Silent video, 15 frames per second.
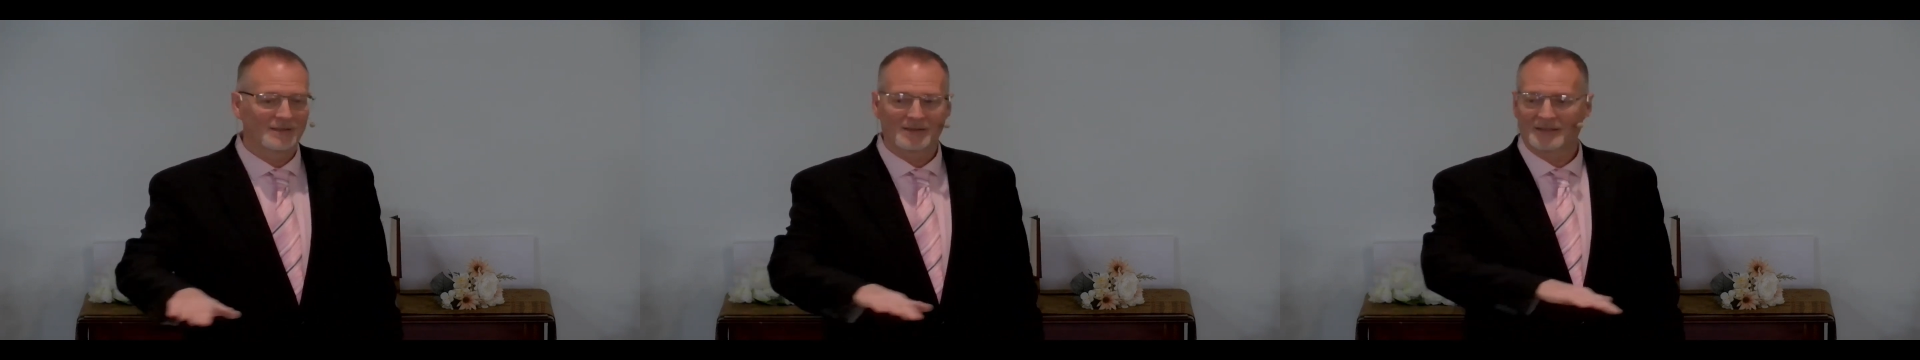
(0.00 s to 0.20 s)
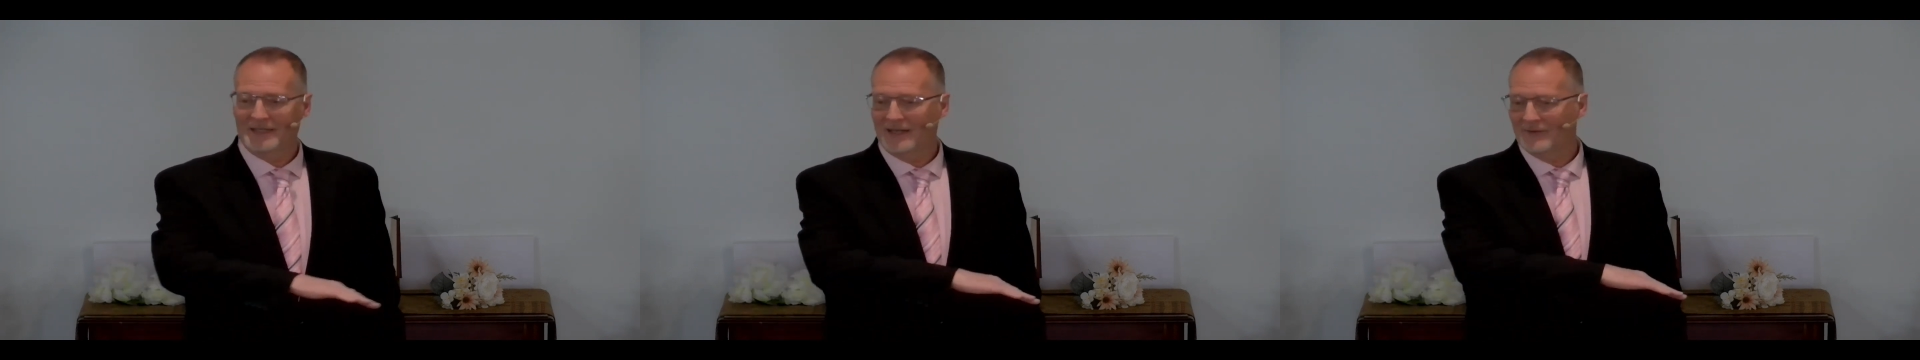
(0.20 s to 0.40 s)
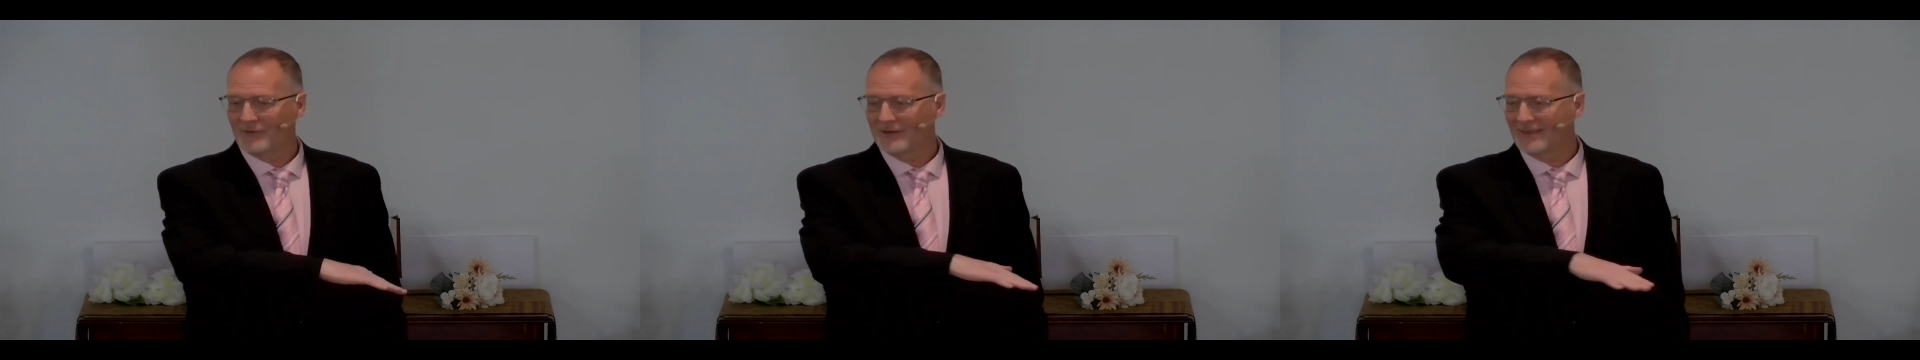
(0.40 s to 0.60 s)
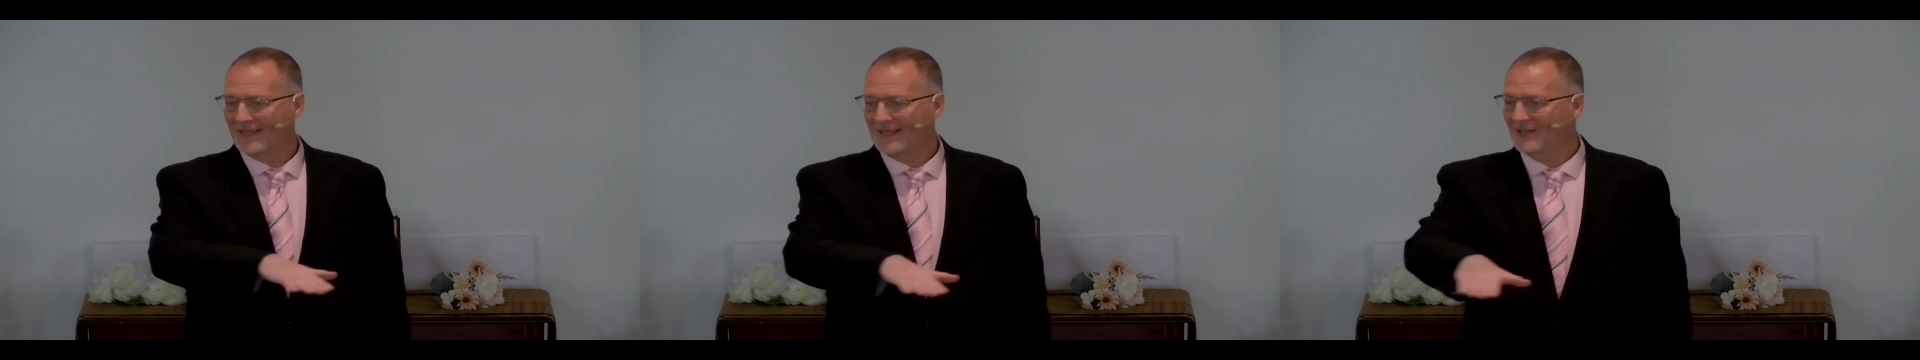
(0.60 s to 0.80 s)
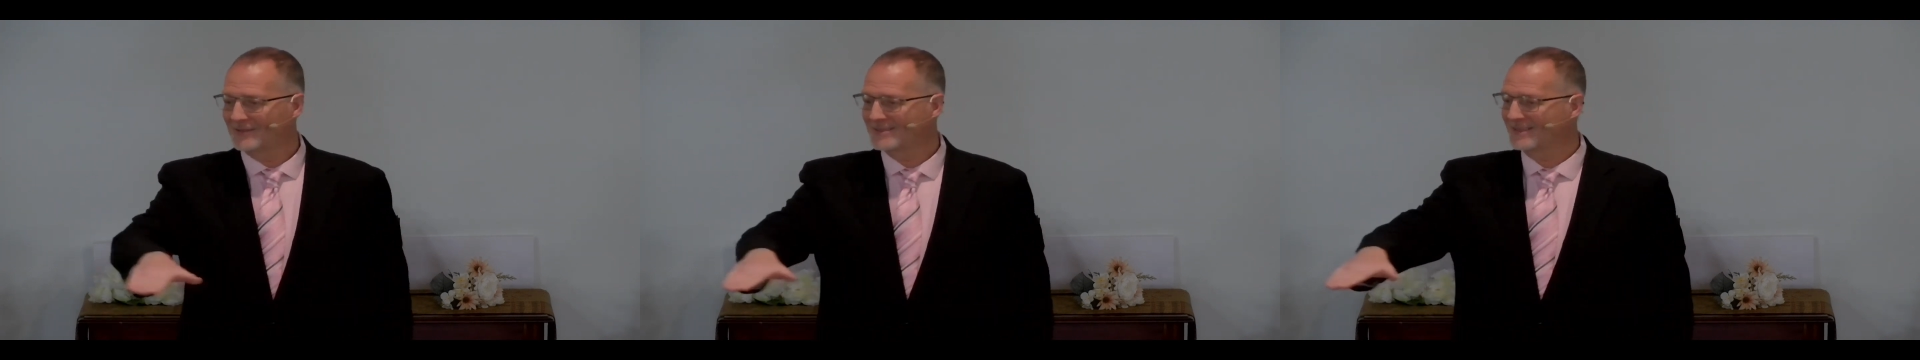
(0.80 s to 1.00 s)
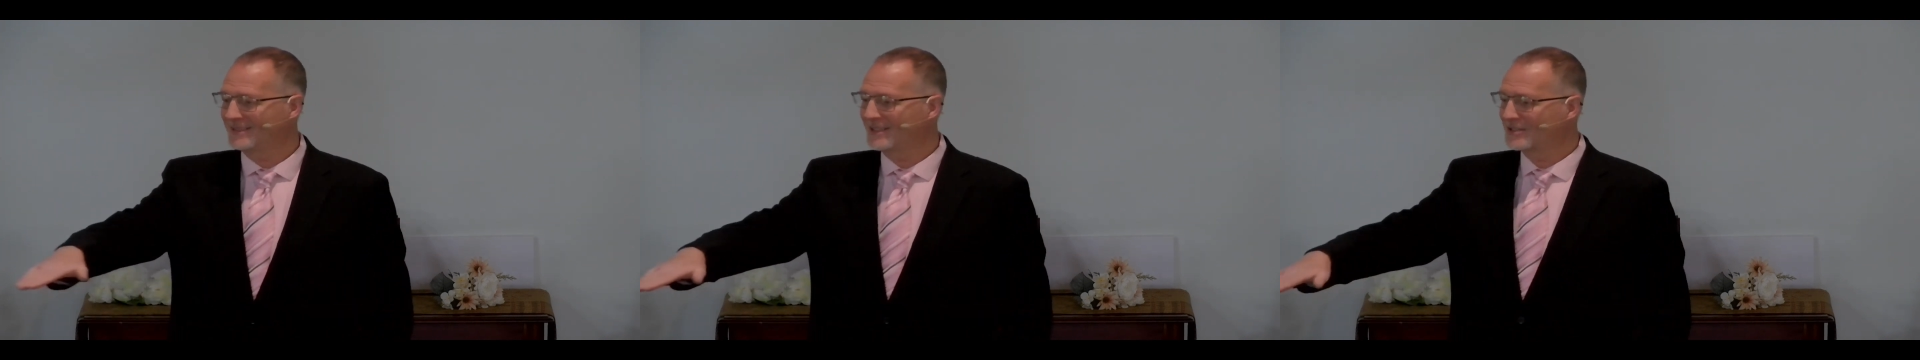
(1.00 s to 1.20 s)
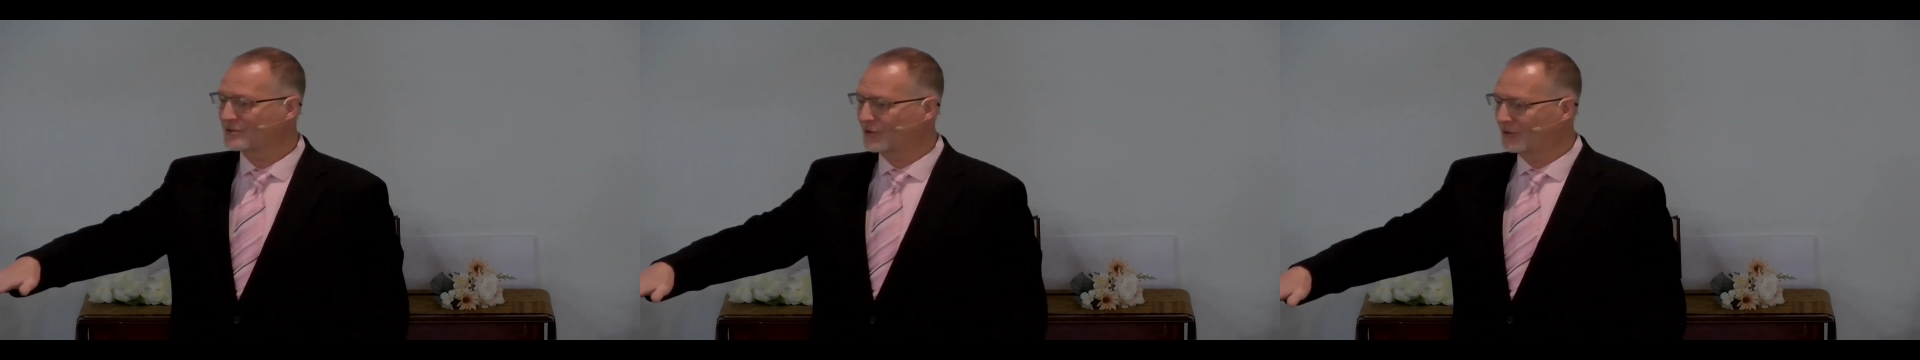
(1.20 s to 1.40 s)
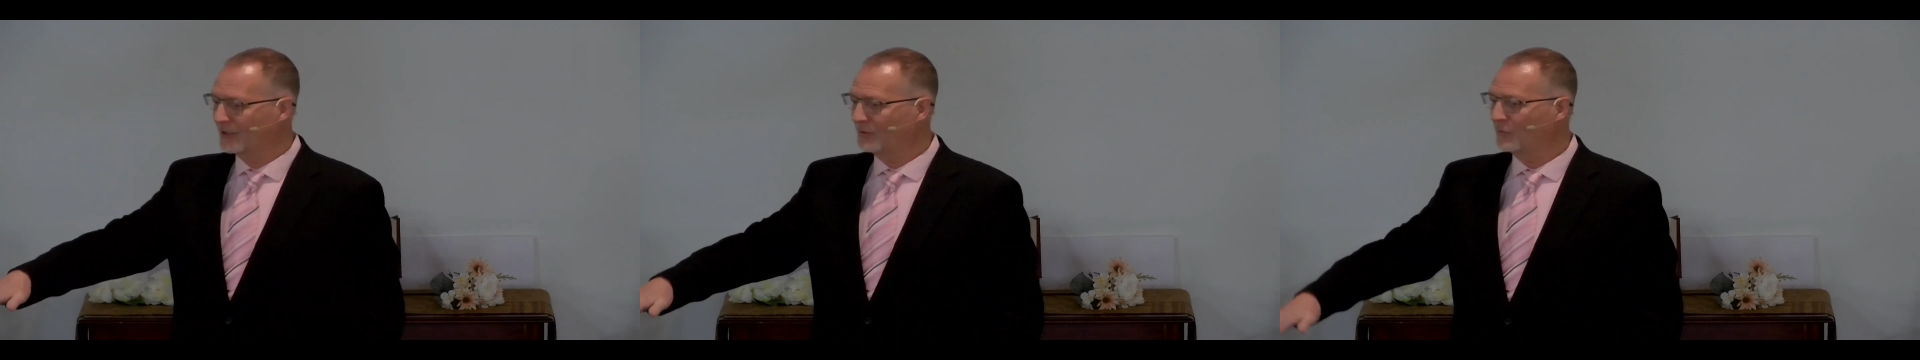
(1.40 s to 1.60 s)
then everything else in this
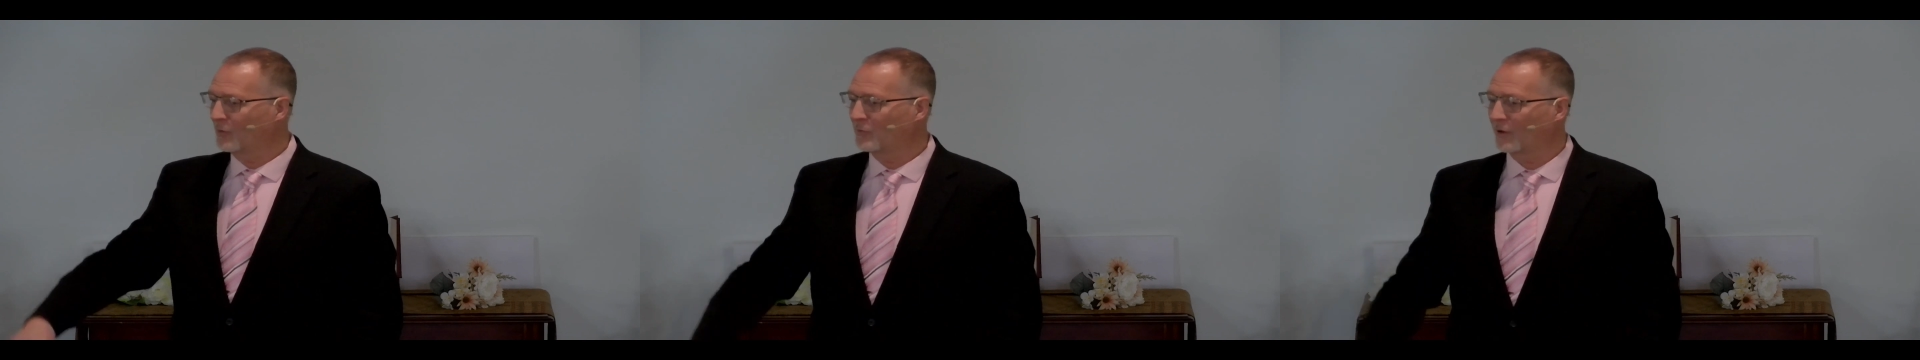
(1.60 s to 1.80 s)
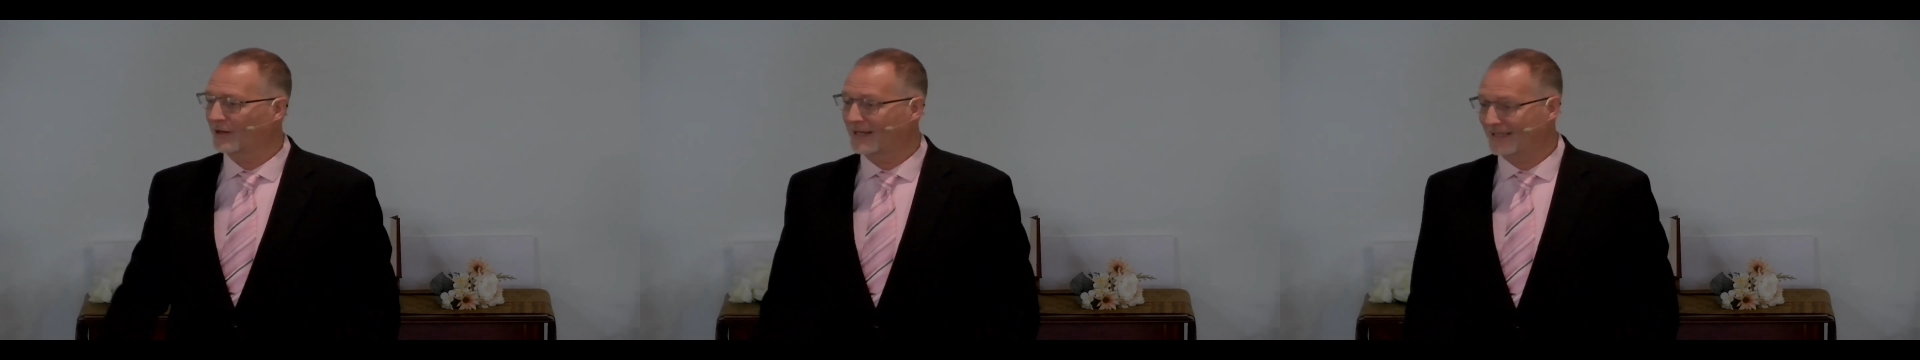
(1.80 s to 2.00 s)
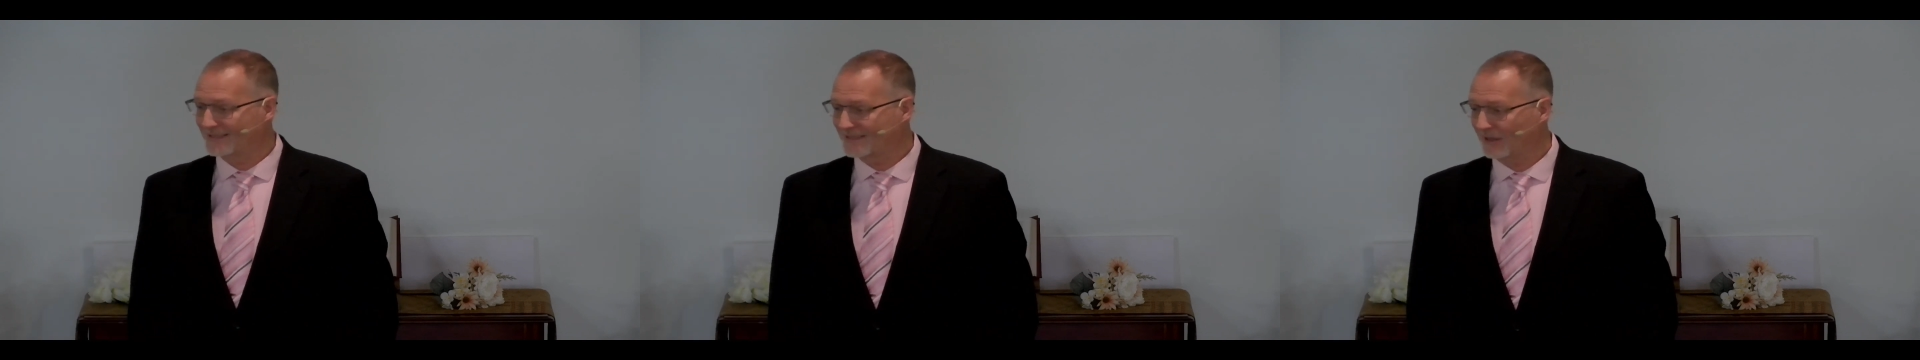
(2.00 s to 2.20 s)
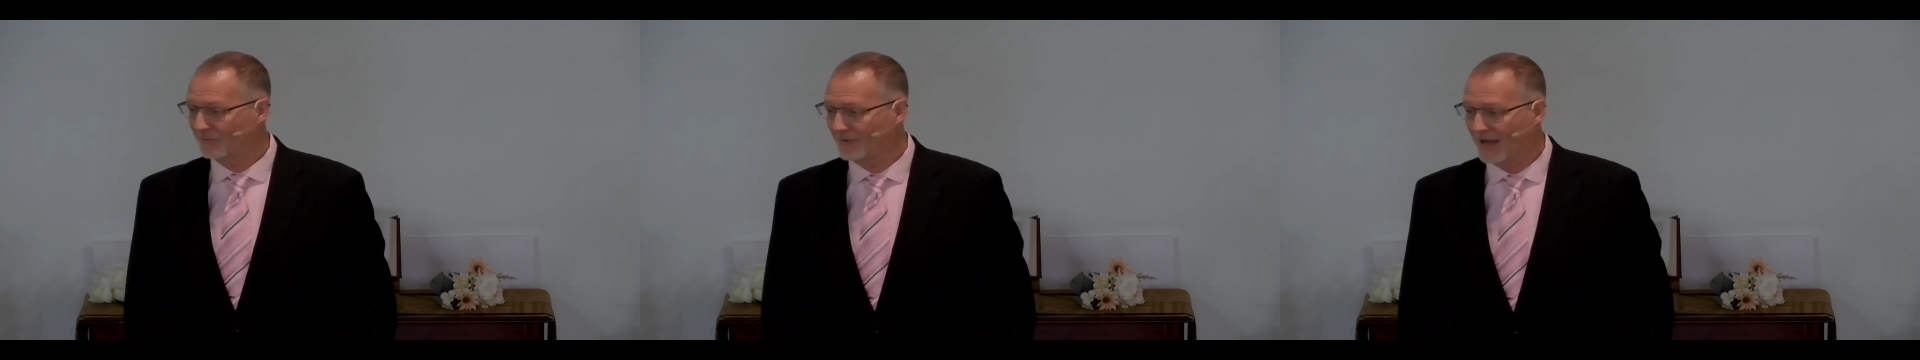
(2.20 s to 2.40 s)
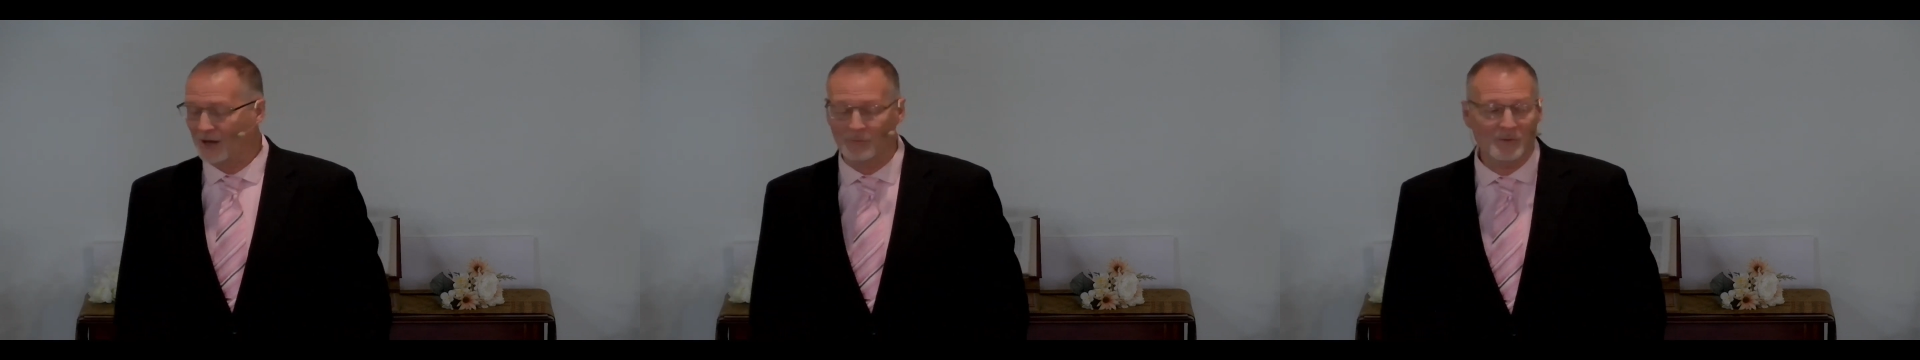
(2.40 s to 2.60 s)
journey will work itself out.